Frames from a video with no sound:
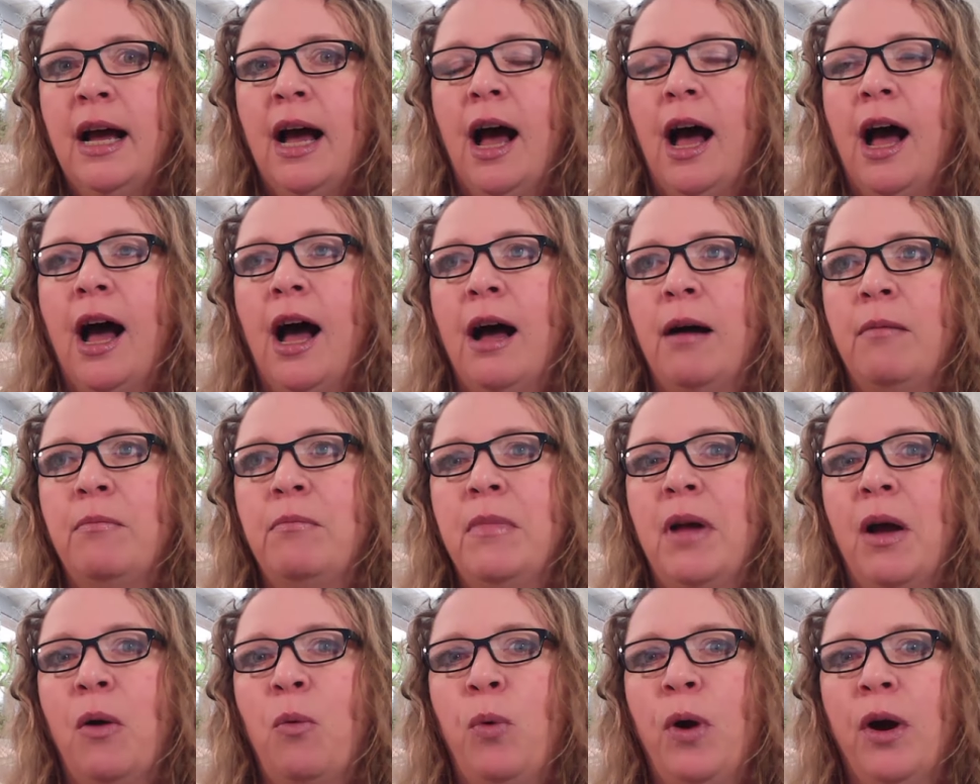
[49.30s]

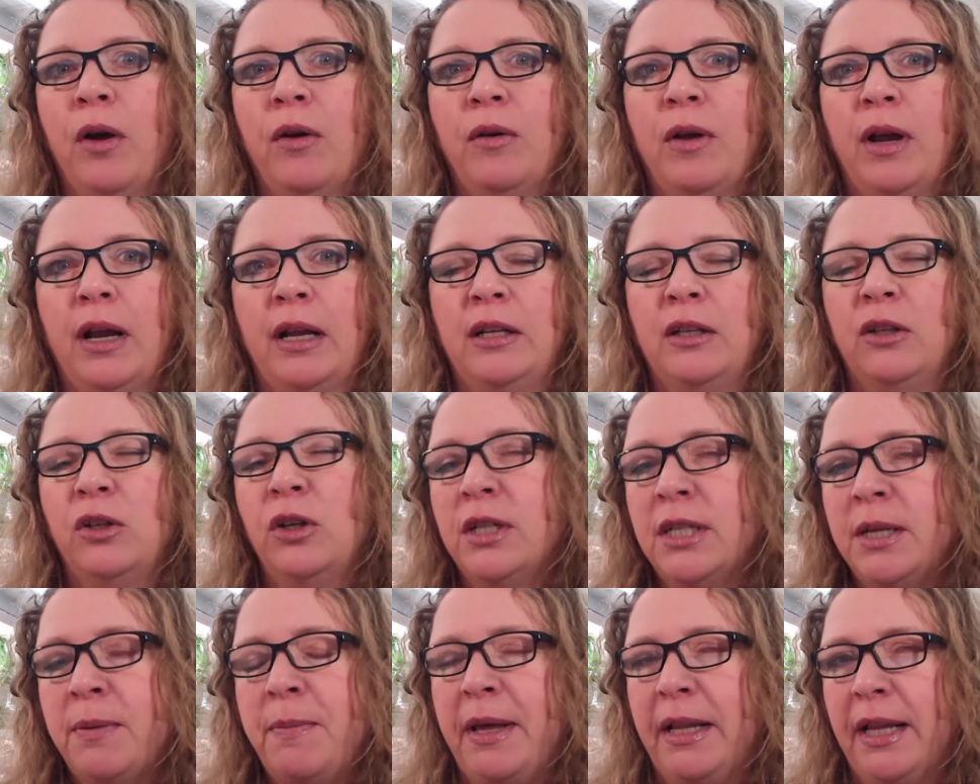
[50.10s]
um, where it
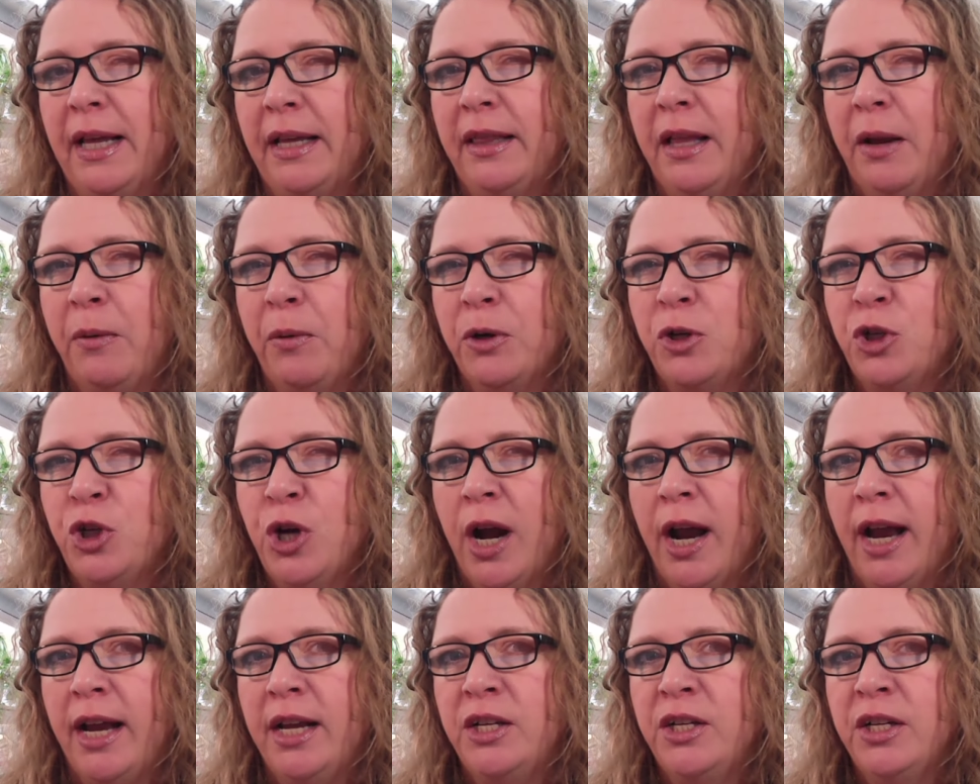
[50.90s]
looked to me like they were
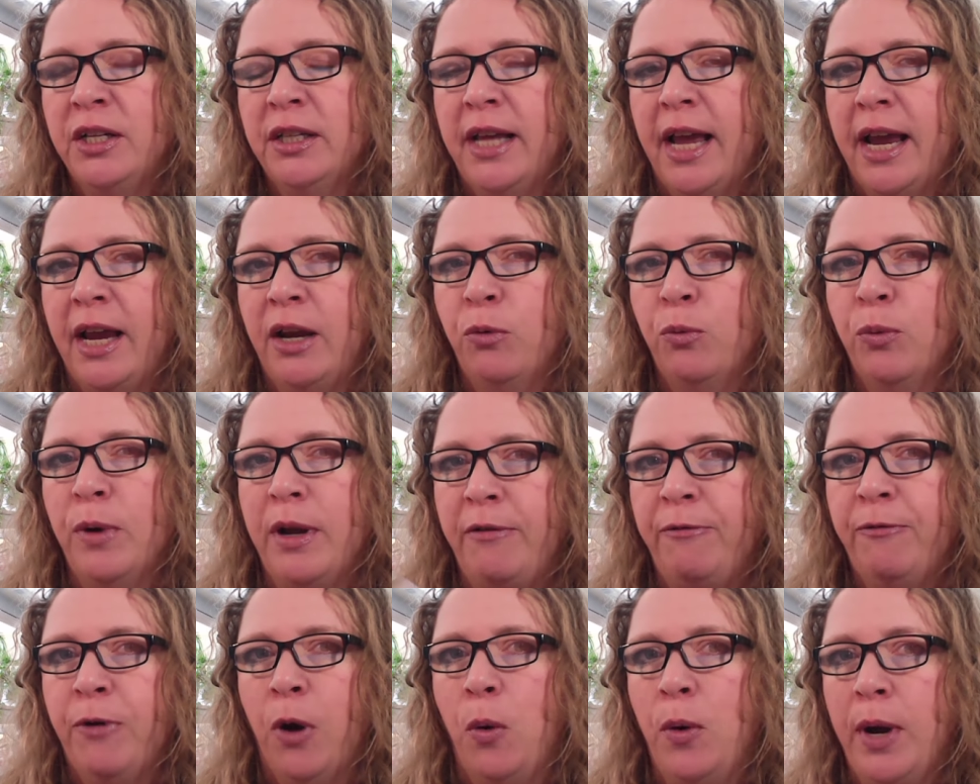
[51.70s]
trying to like
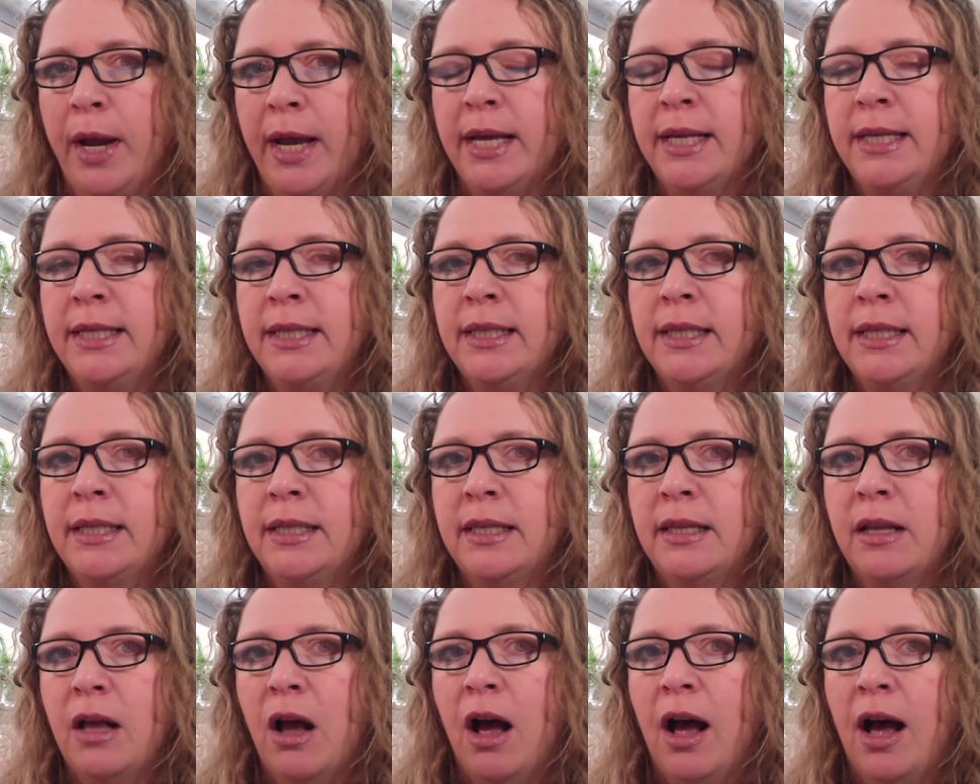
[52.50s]
refocus
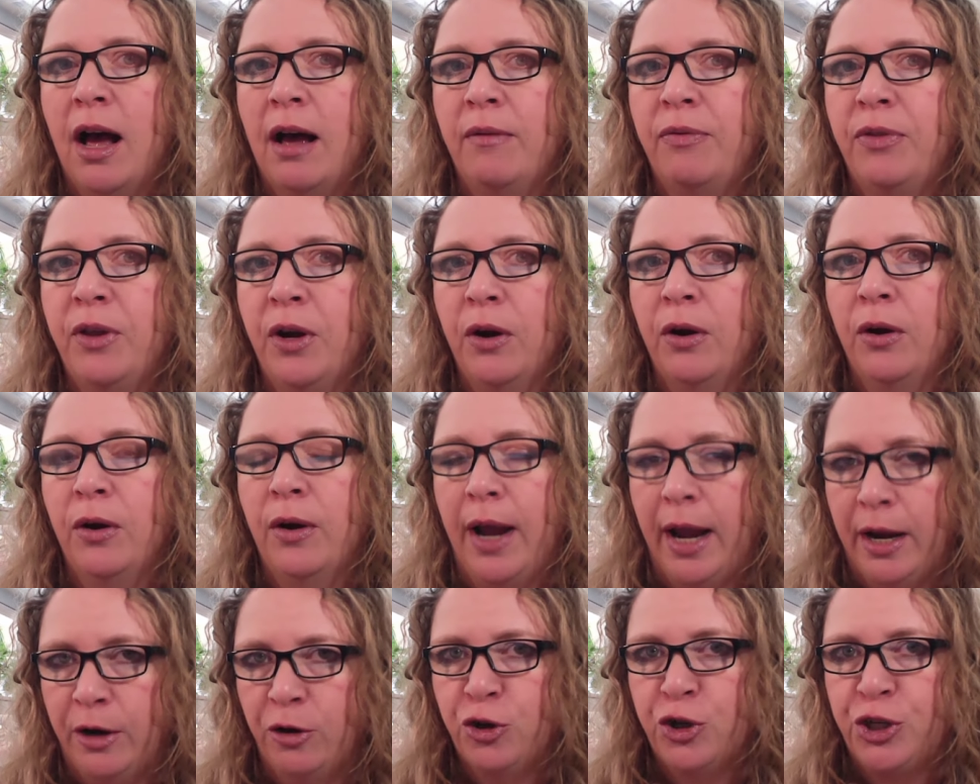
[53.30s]
uh,
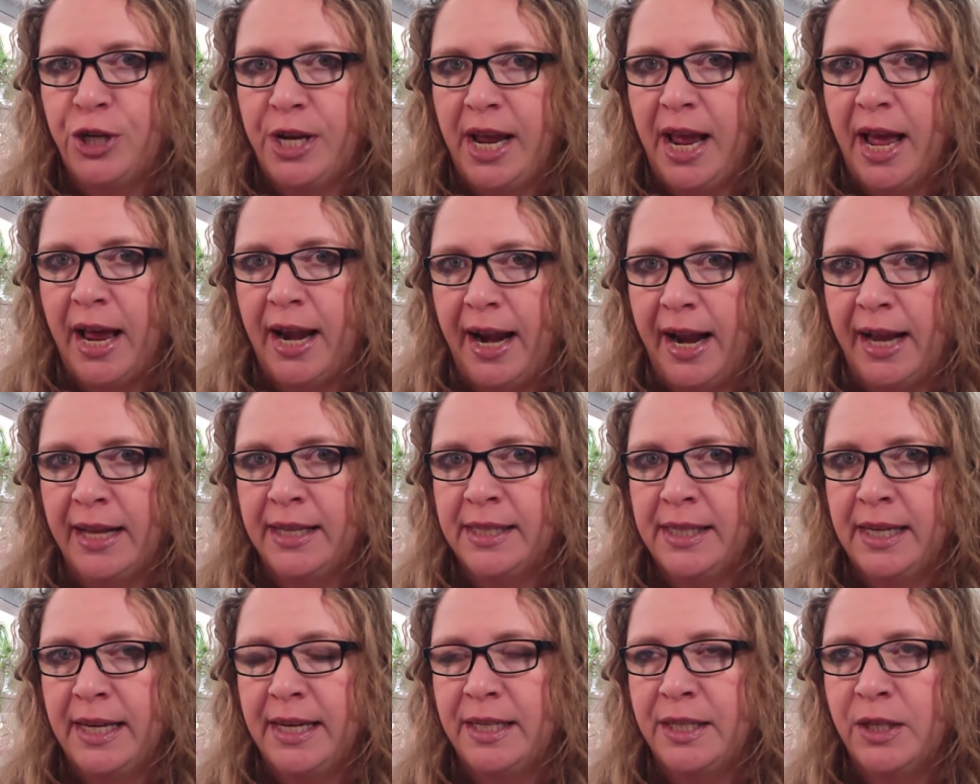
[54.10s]
their energy at
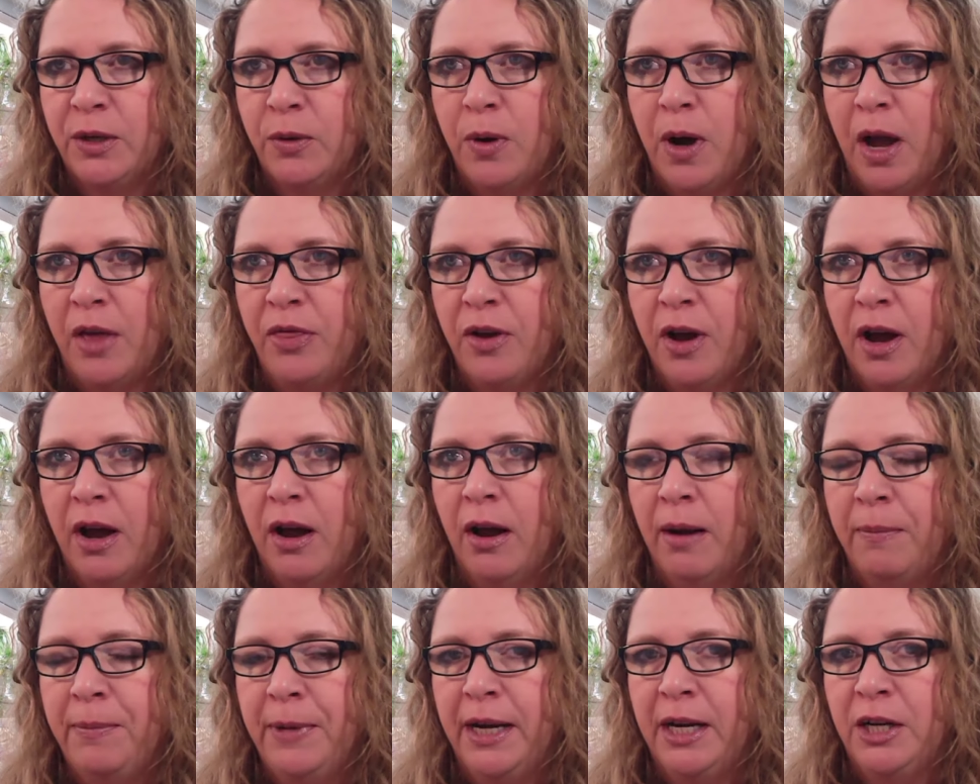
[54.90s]
Etsy. So I thought
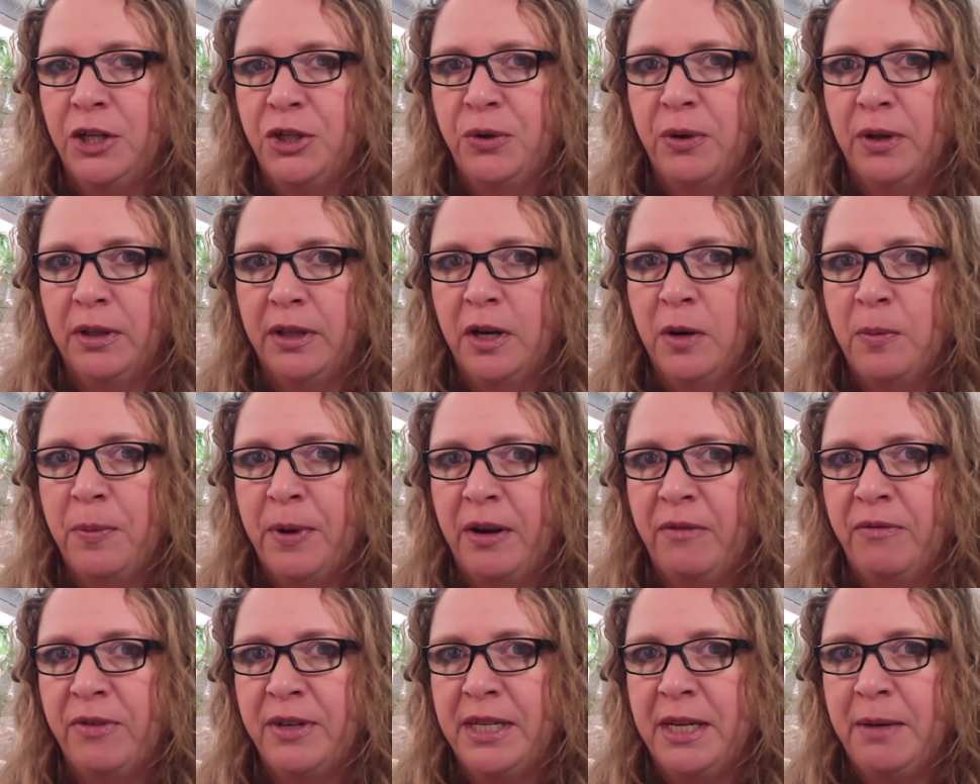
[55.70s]
I'm going to do a little
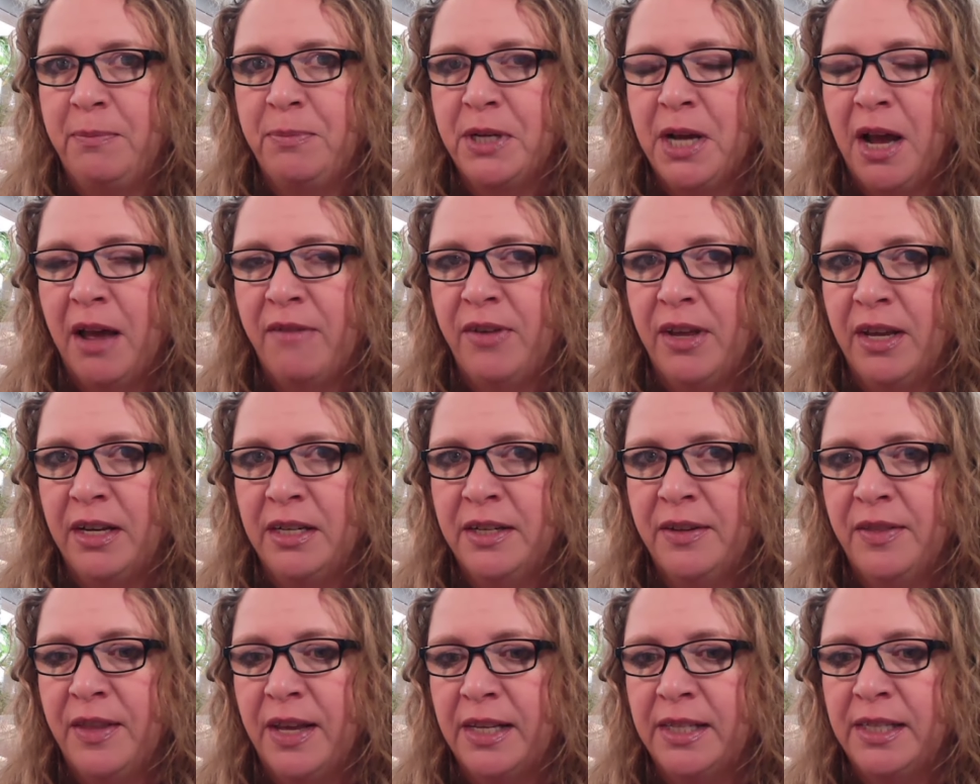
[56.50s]
bit of a deep dive
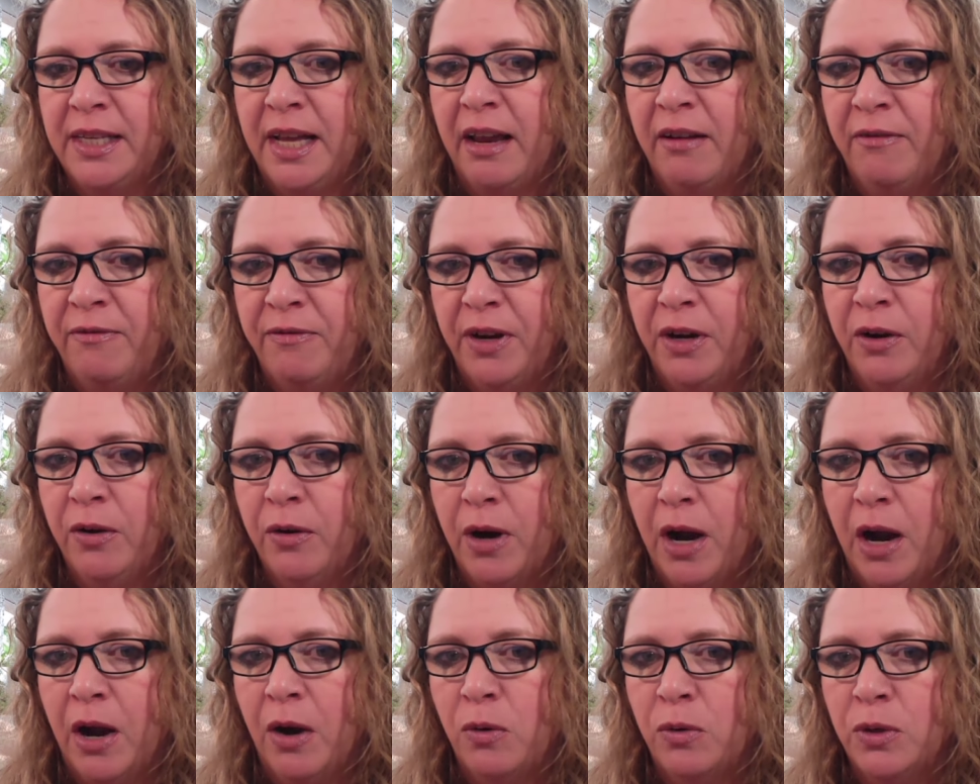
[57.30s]
into this and
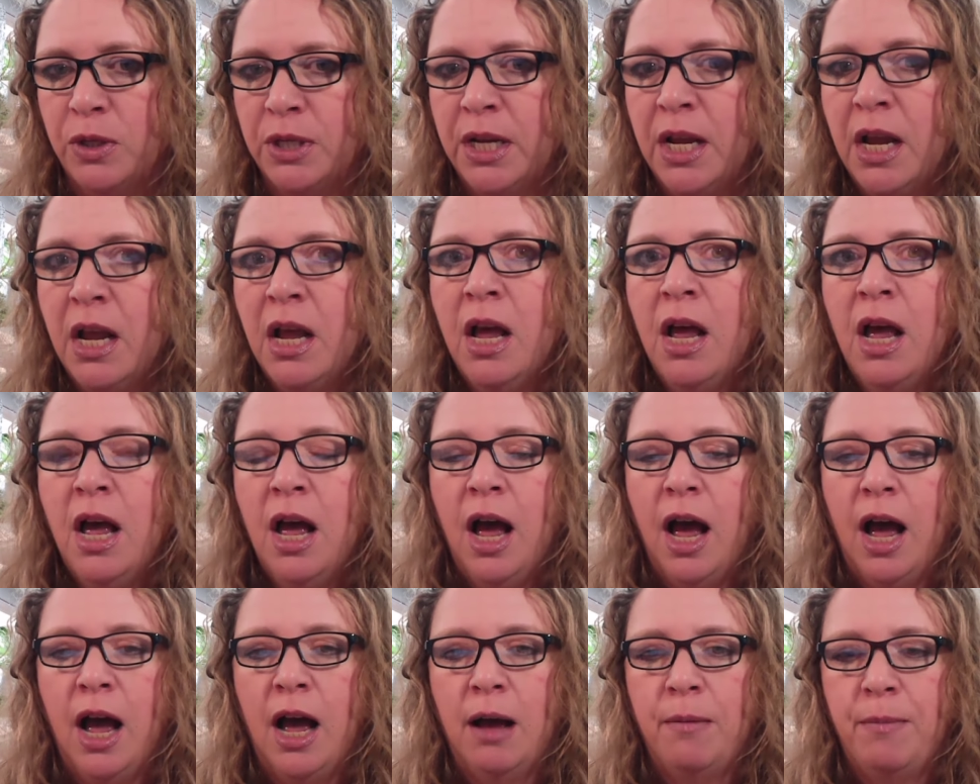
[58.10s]
figure out,
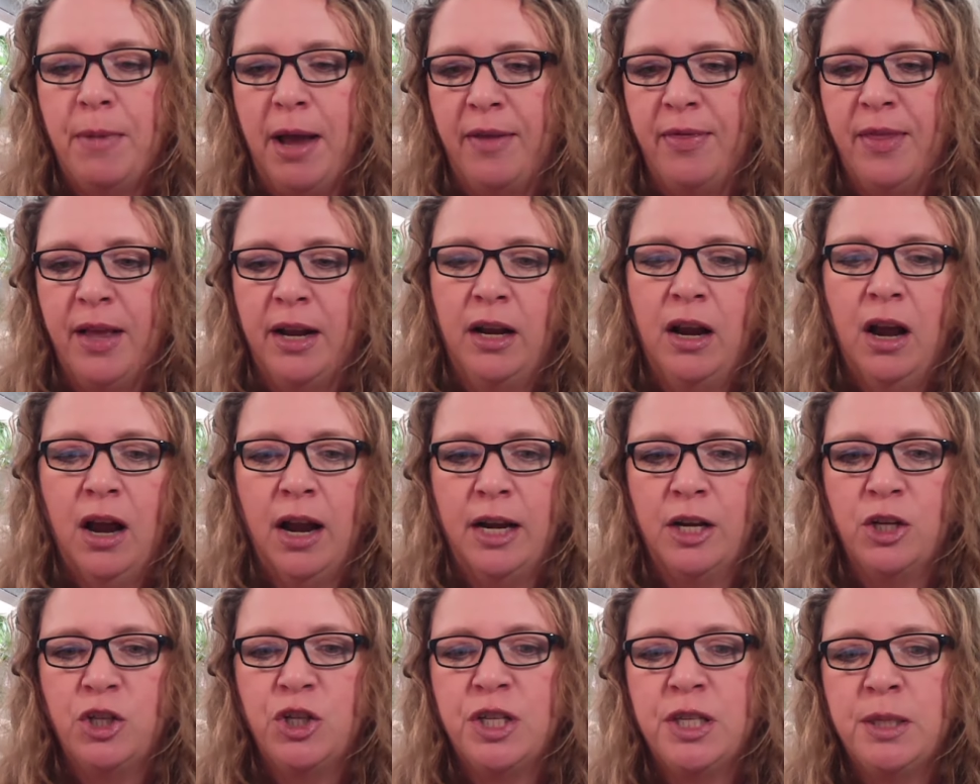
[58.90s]
um, and then
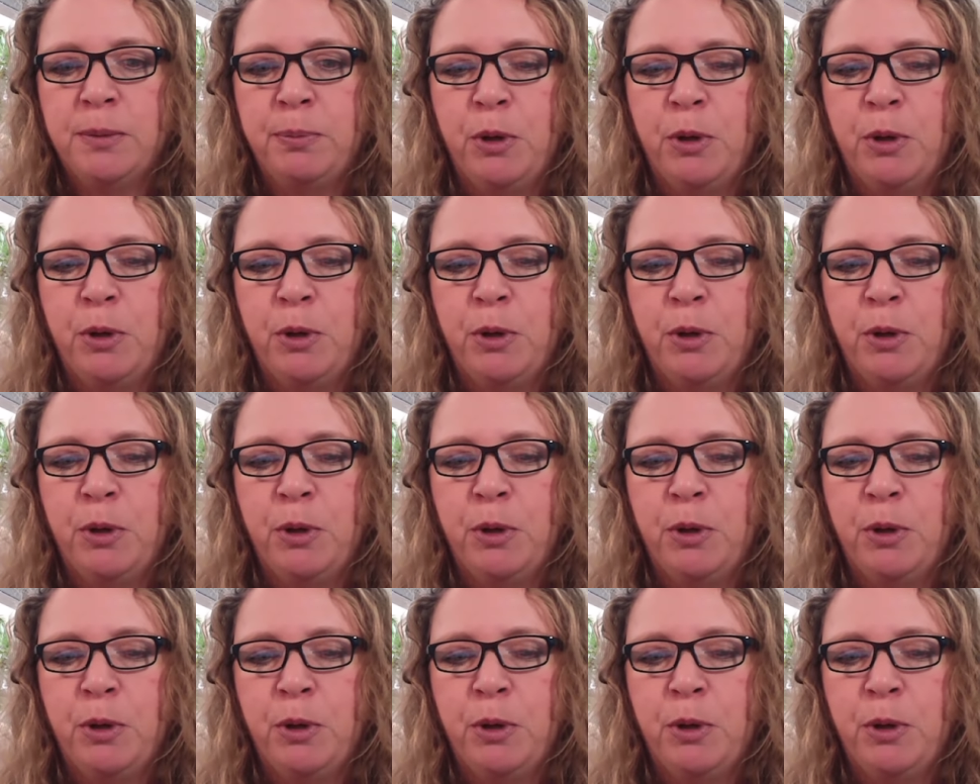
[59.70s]
kind of just